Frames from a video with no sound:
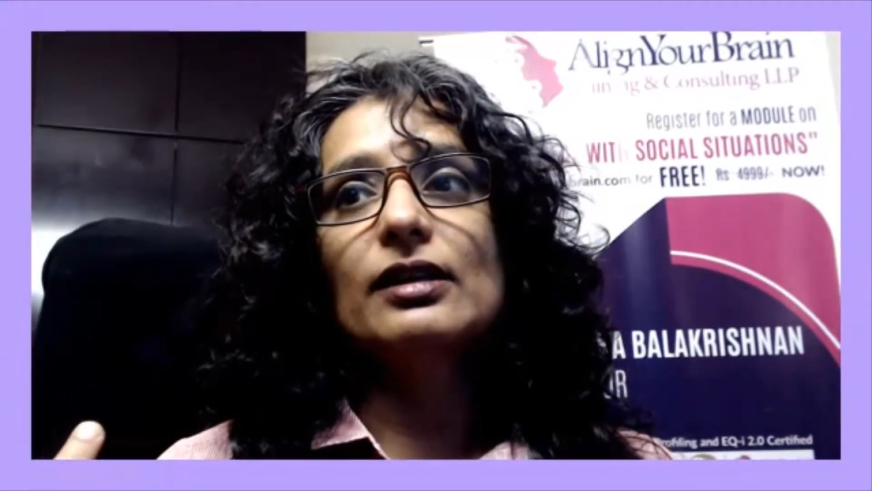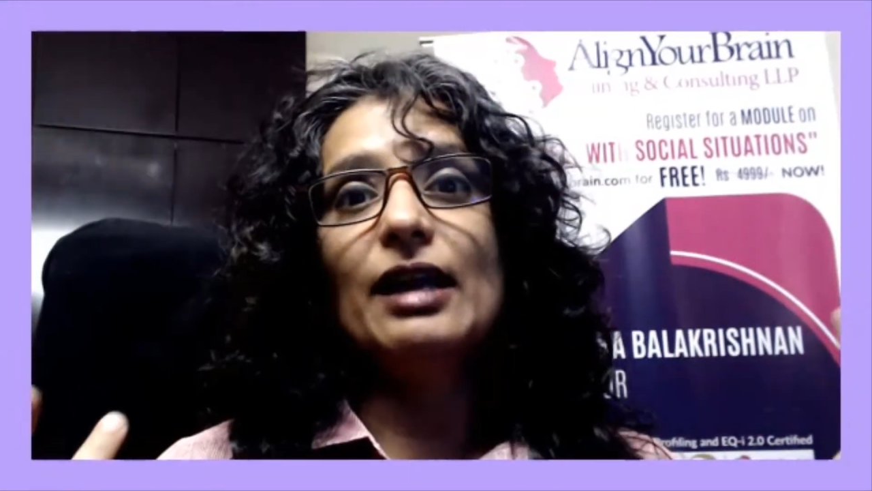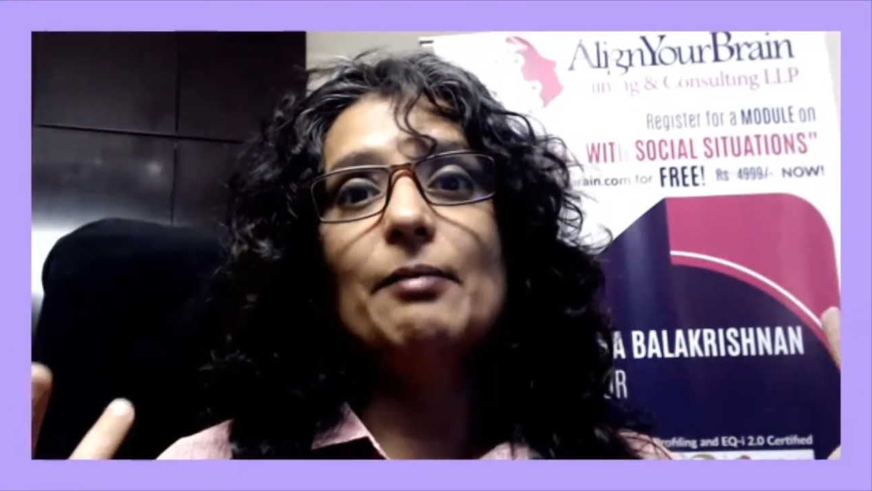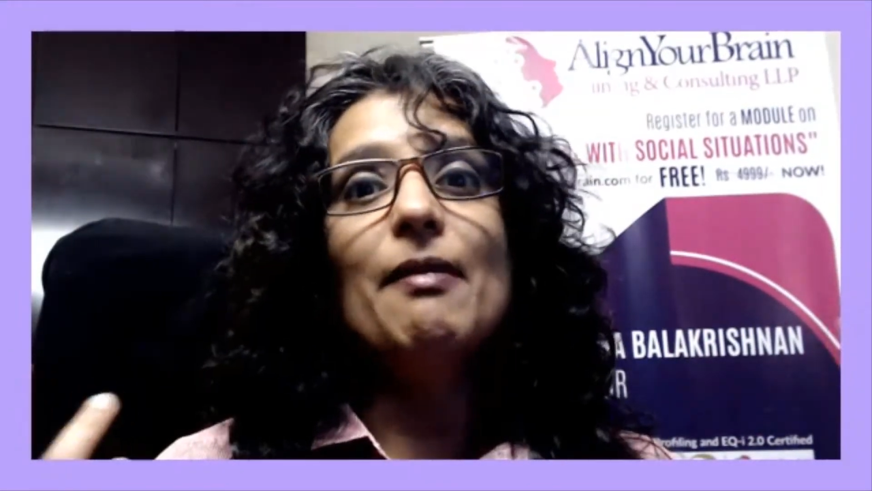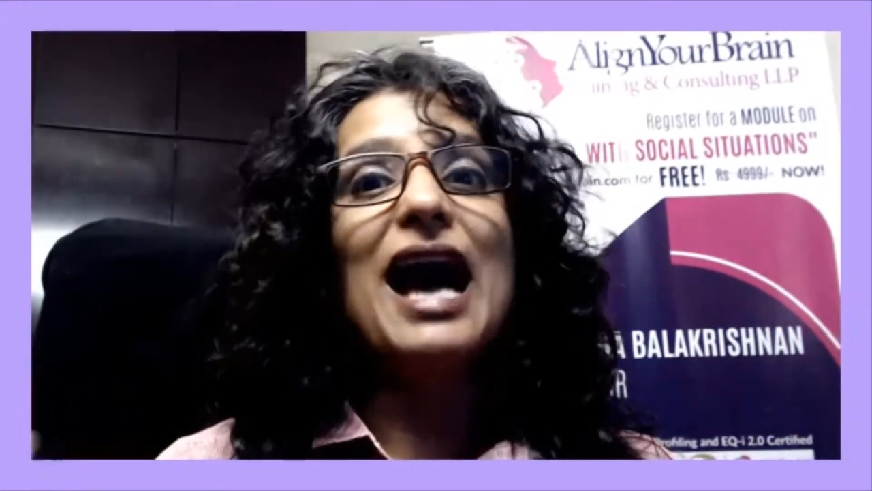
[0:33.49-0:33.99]

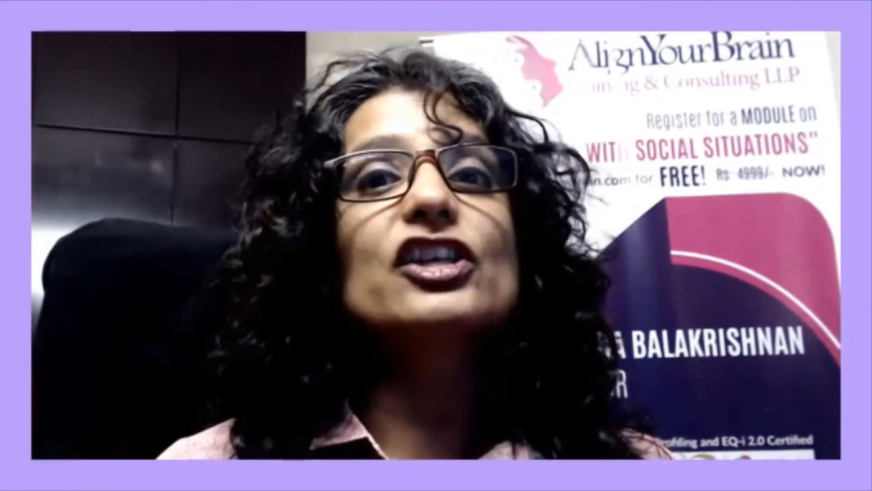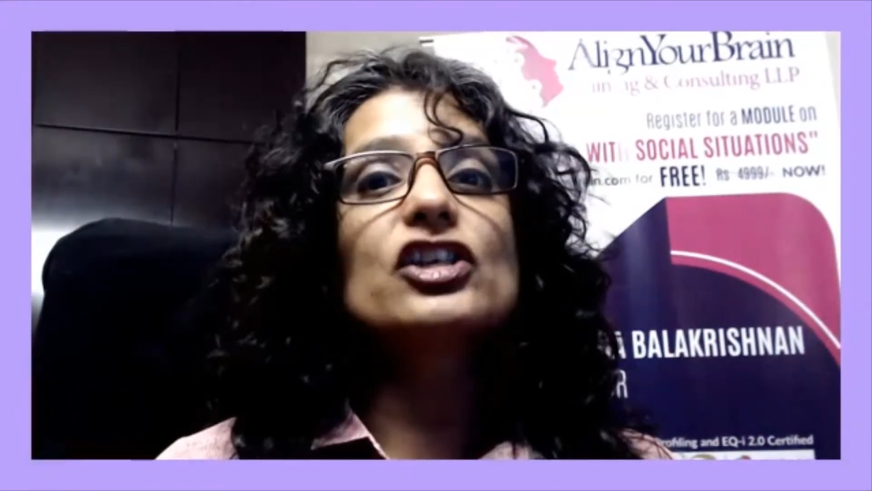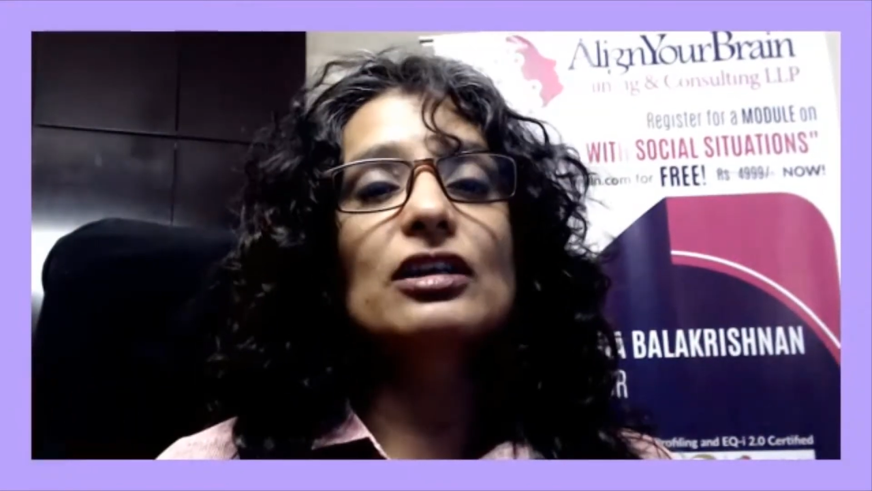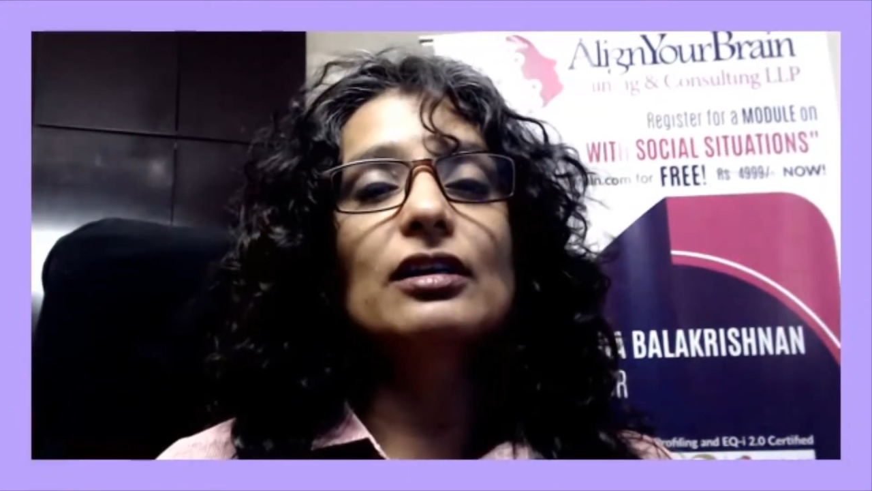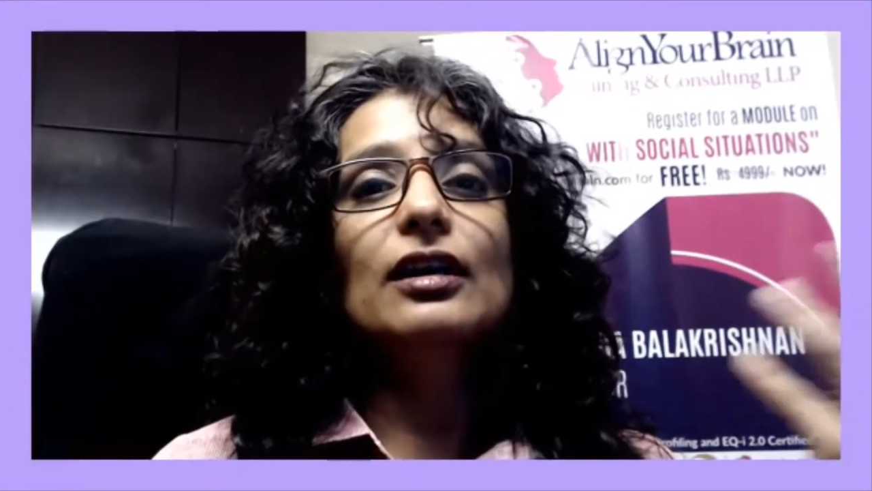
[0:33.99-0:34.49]

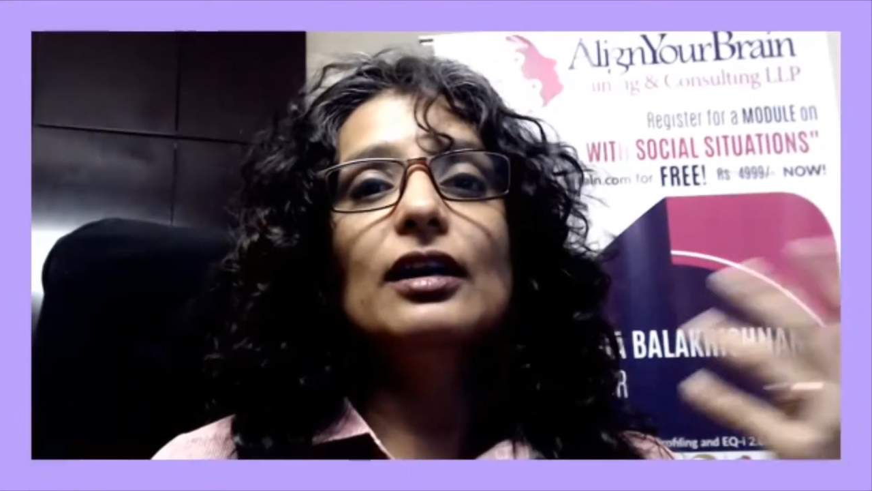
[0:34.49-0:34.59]
imagine